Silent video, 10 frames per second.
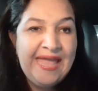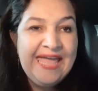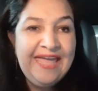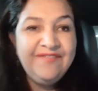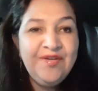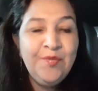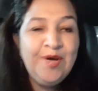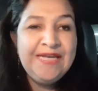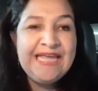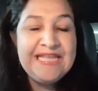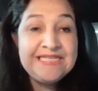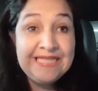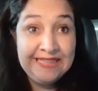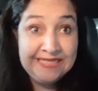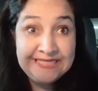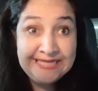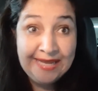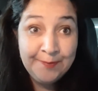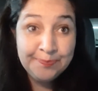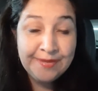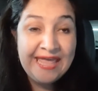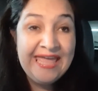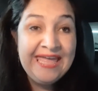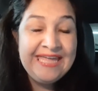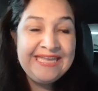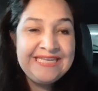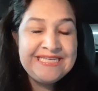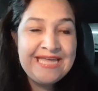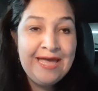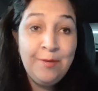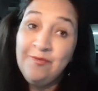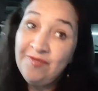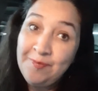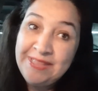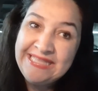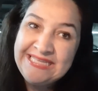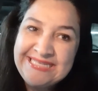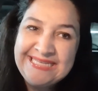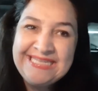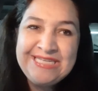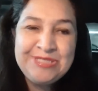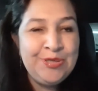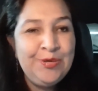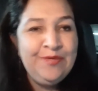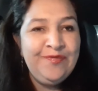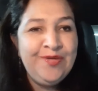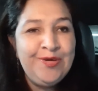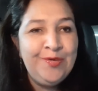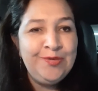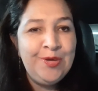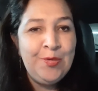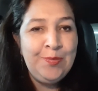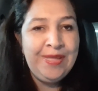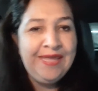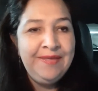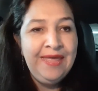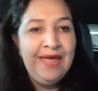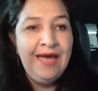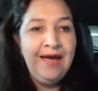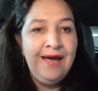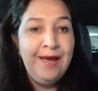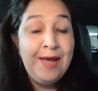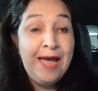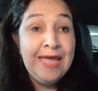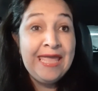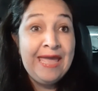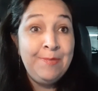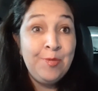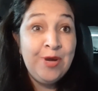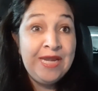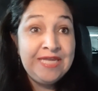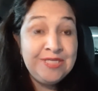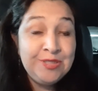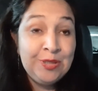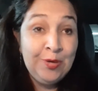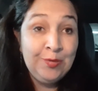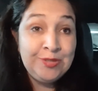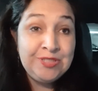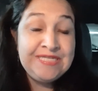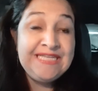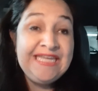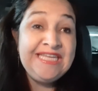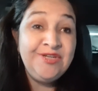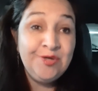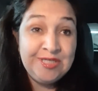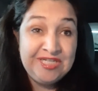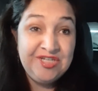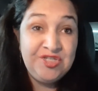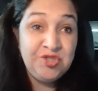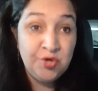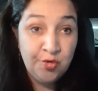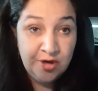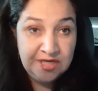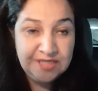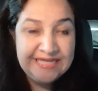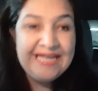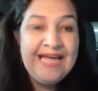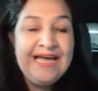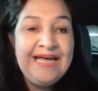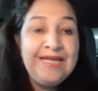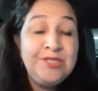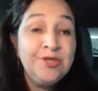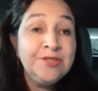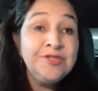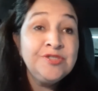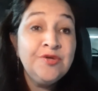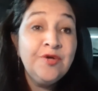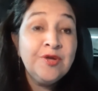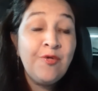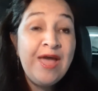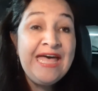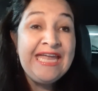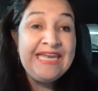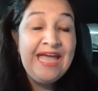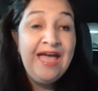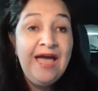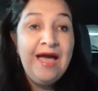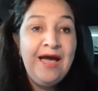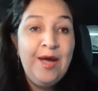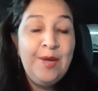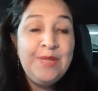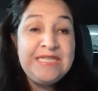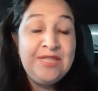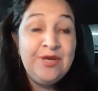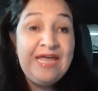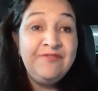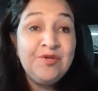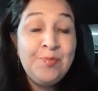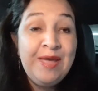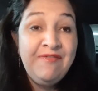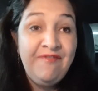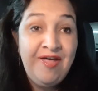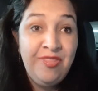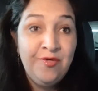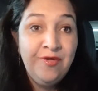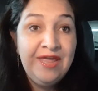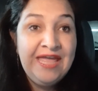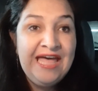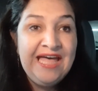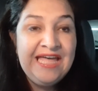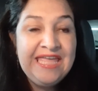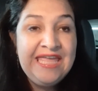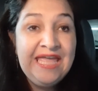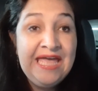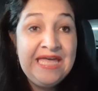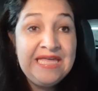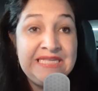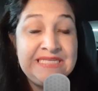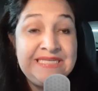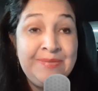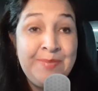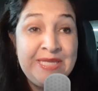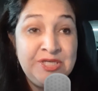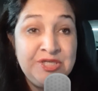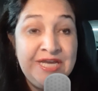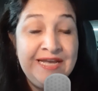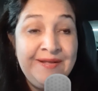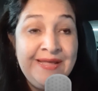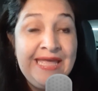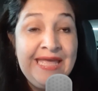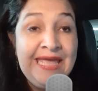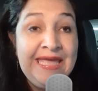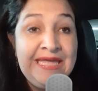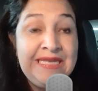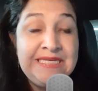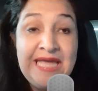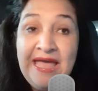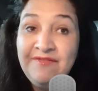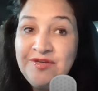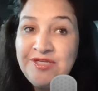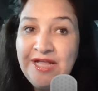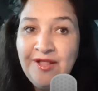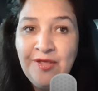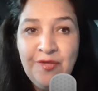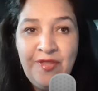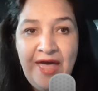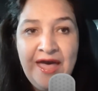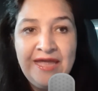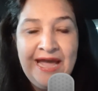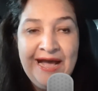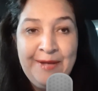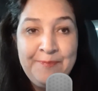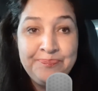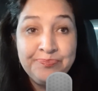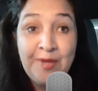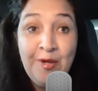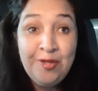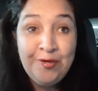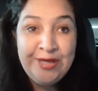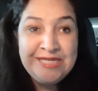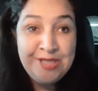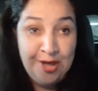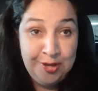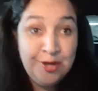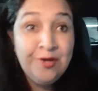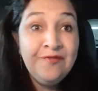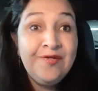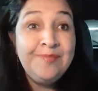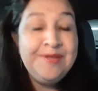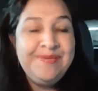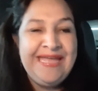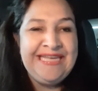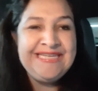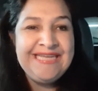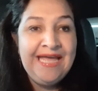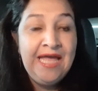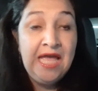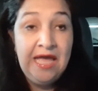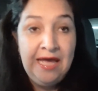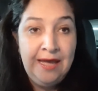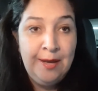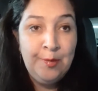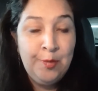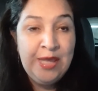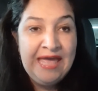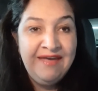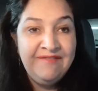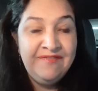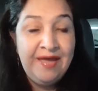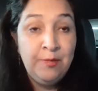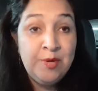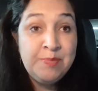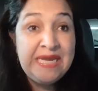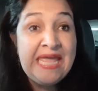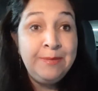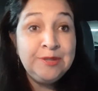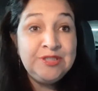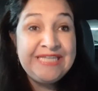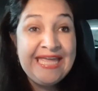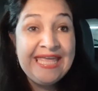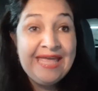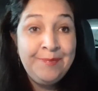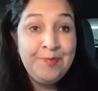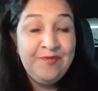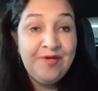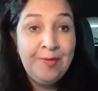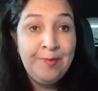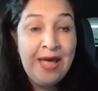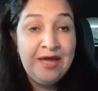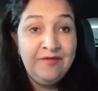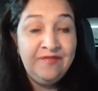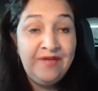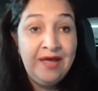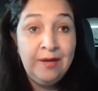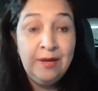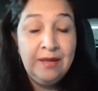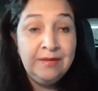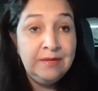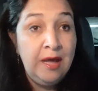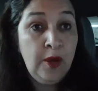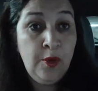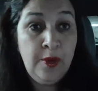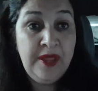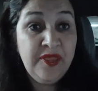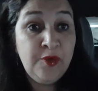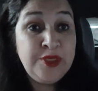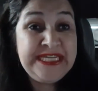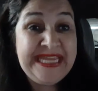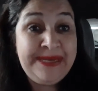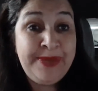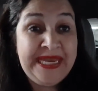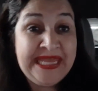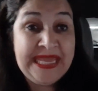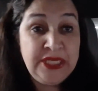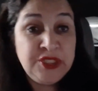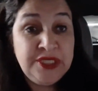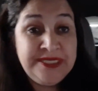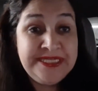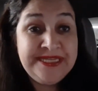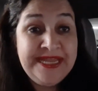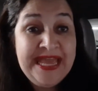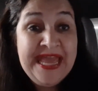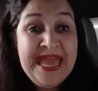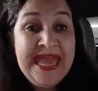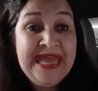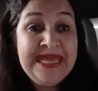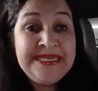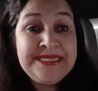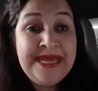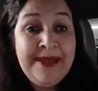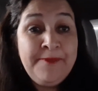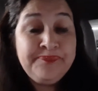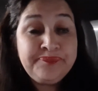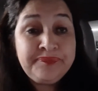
Hey everyone, it's Lizzie and uh, from the LiZyT show if you don't know me. Uh, I am ready to go to see Dr. George. Uh, Dr. George Grant uh, is looking after my father. Uh, he has dementia and I have to tell you that um, although he's not cured from dementia, uh, we have we've been able to take him from out of 13 medications and um,